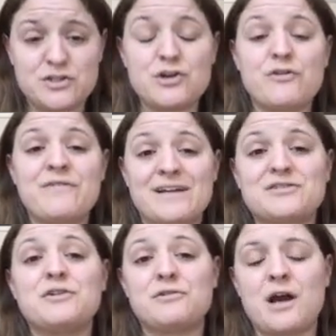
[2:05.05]

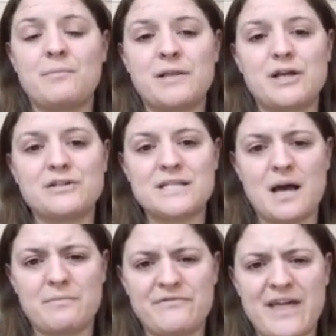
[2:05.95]
neurovascular coupling on
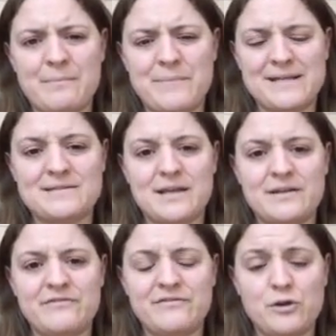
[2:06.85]
top of that
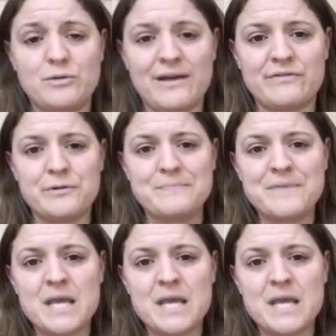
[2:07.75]
baseline flow level.